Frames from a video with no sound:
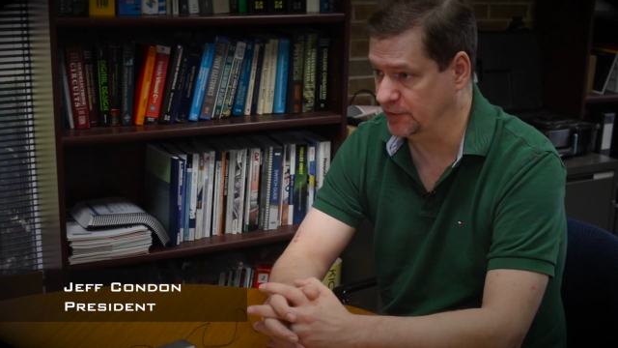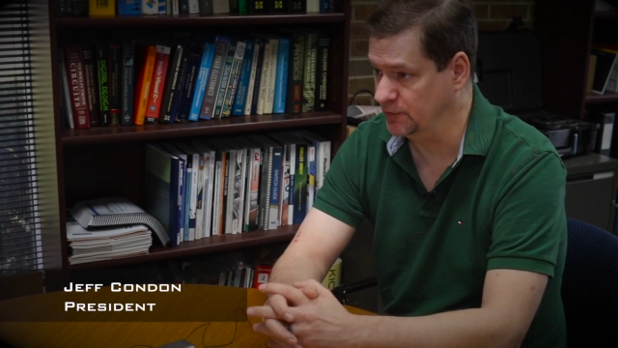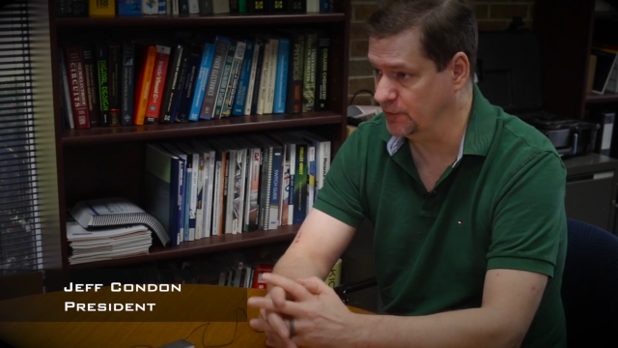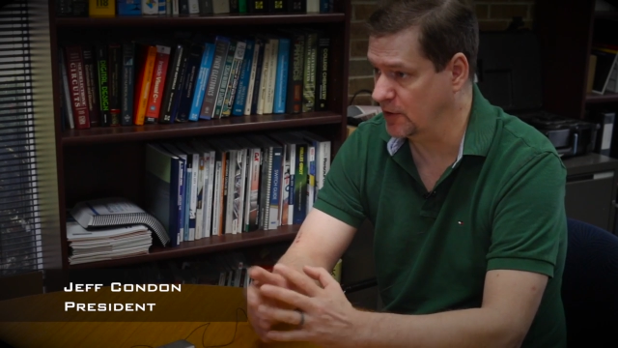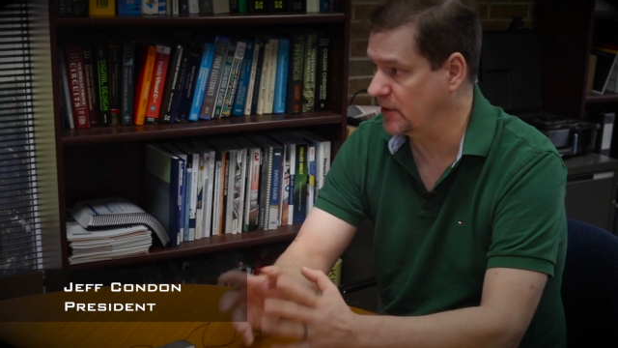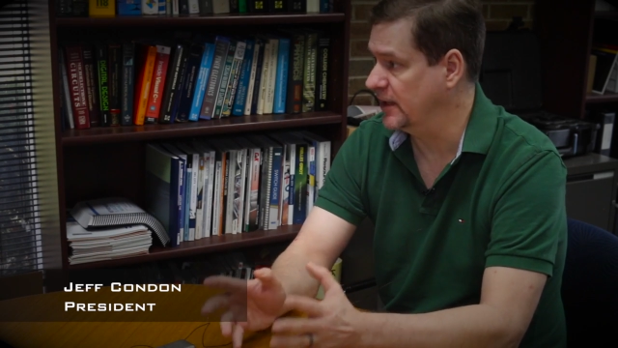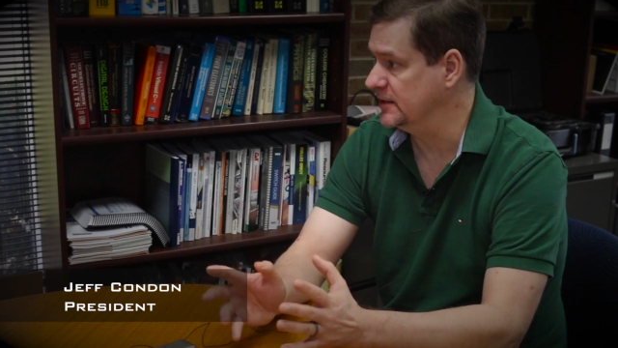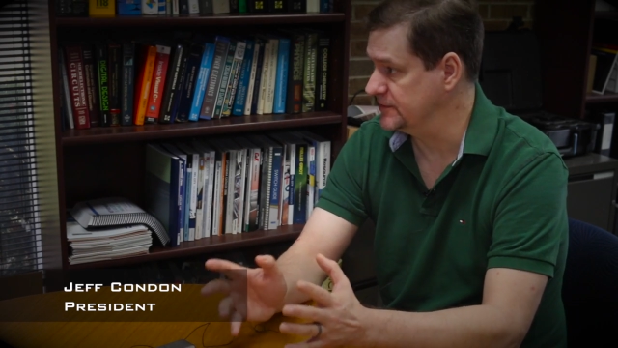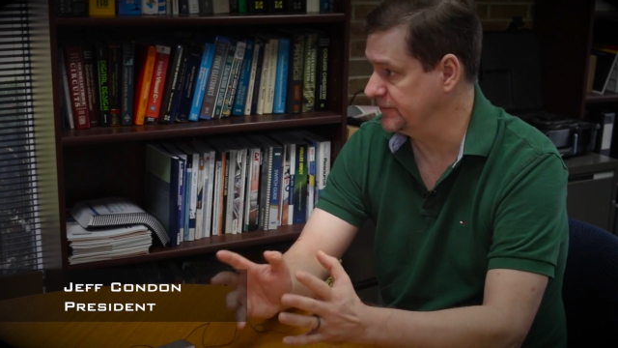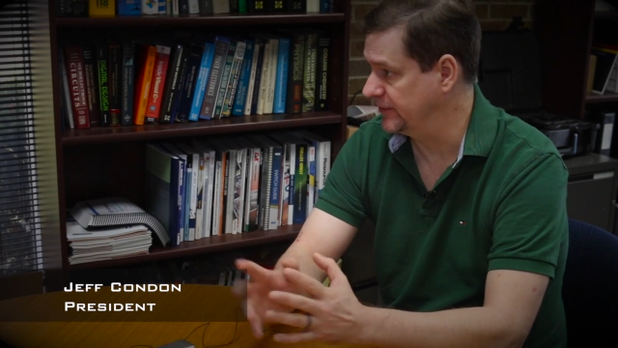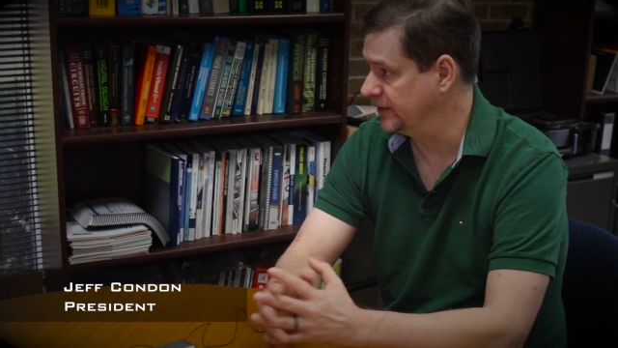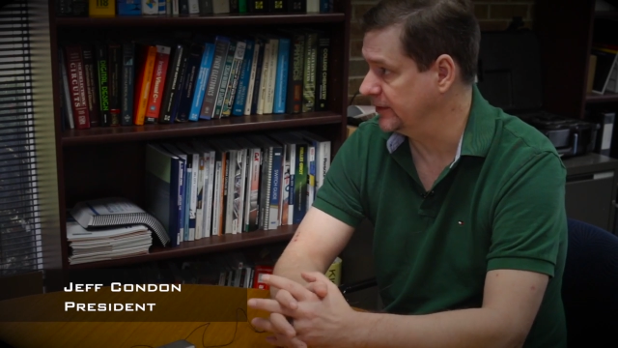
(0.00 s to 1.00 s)
do all kinds
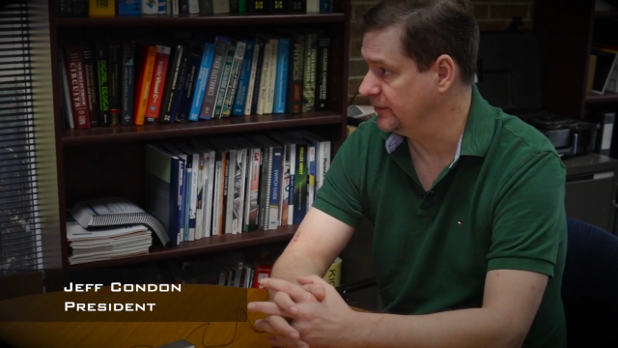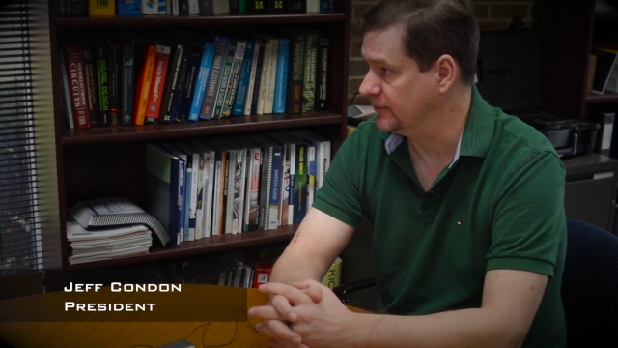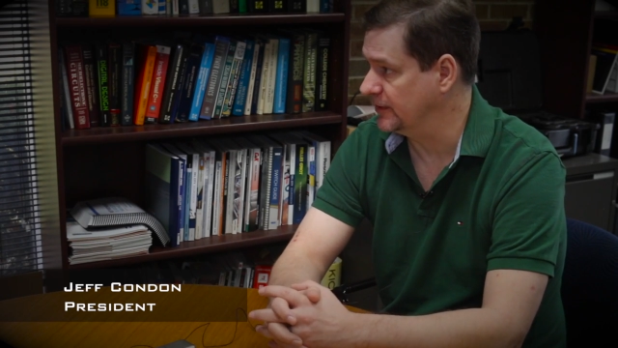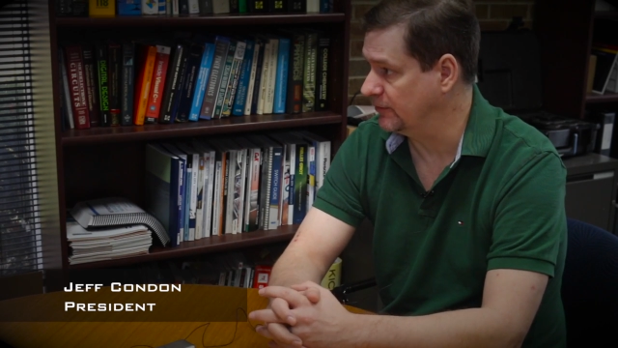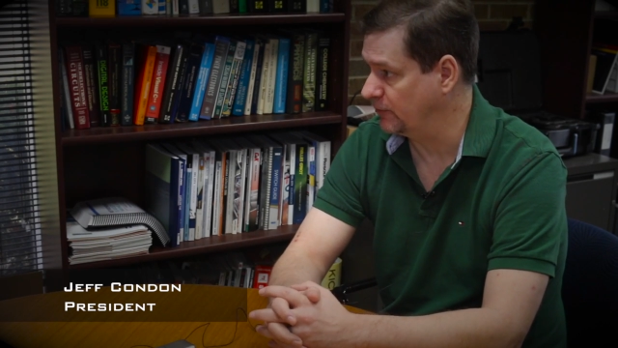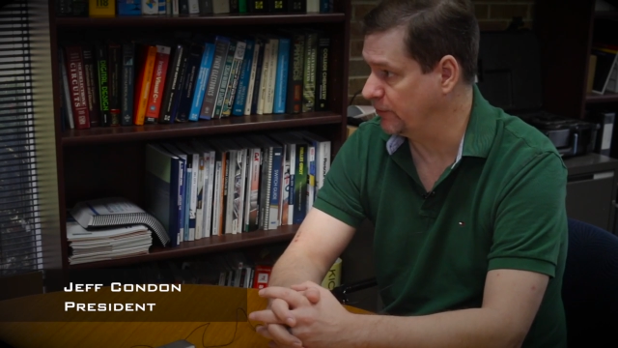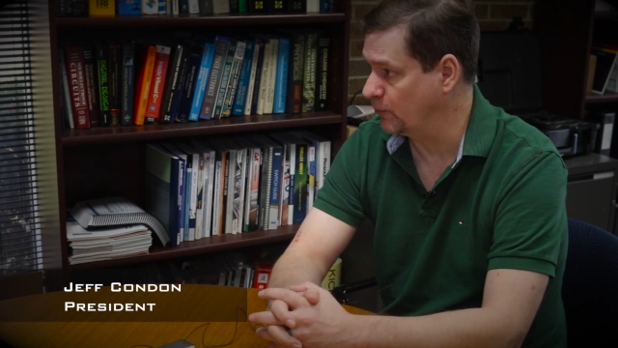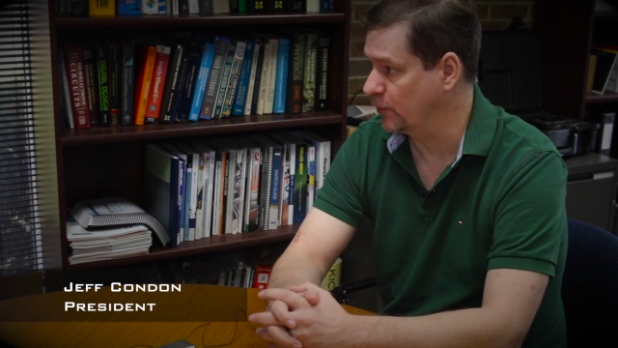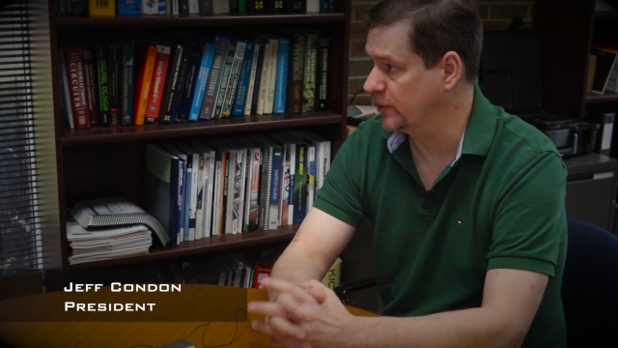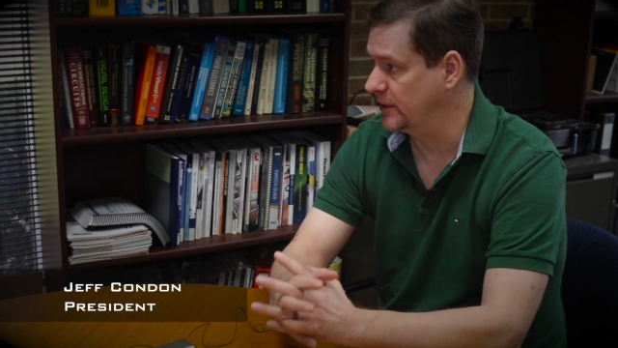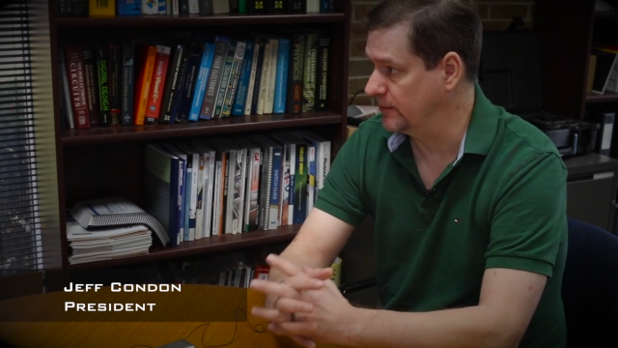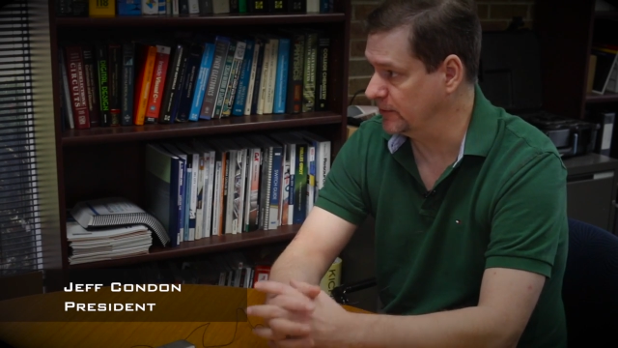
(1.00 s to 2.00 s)
of things that we
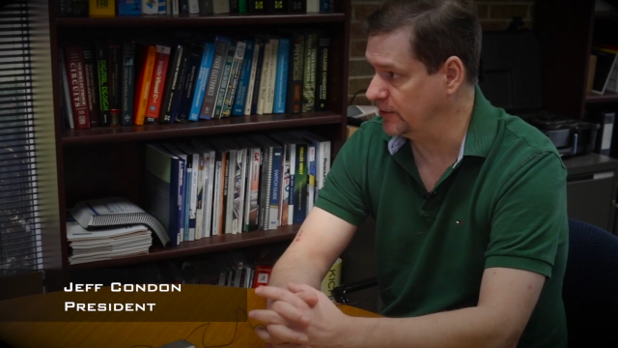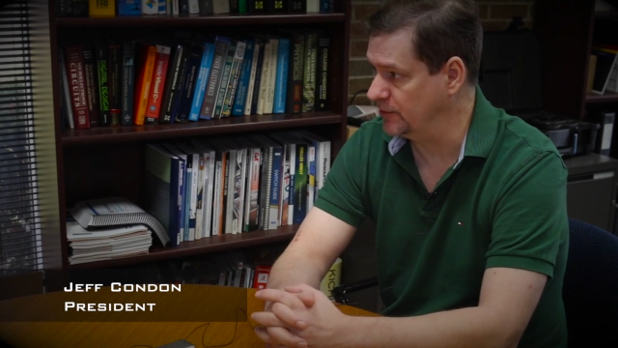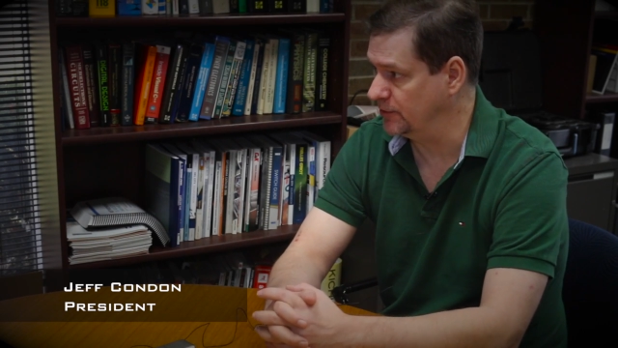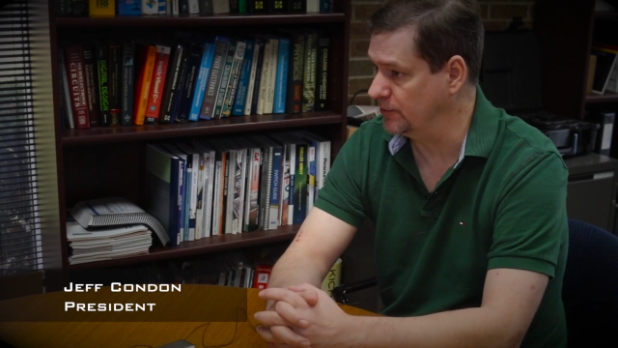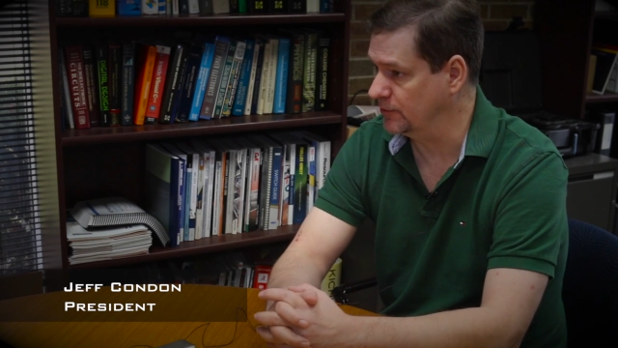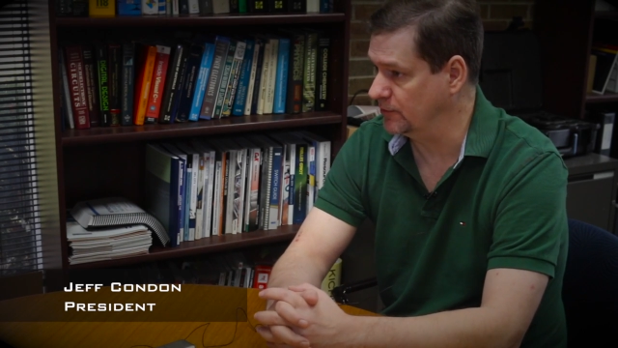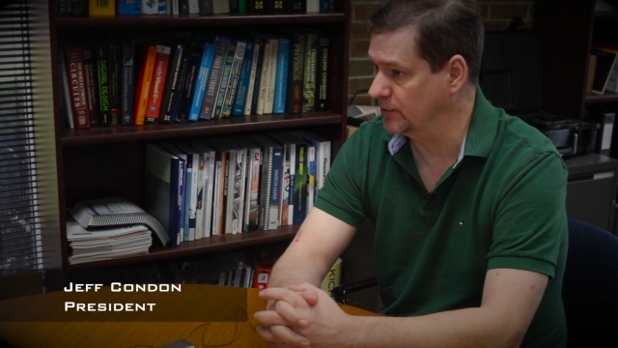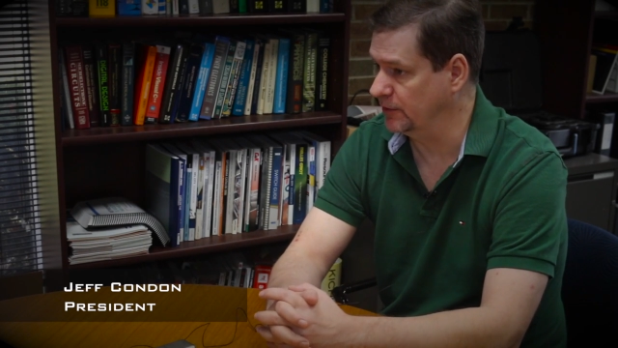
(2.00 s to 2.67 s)
weren't able to do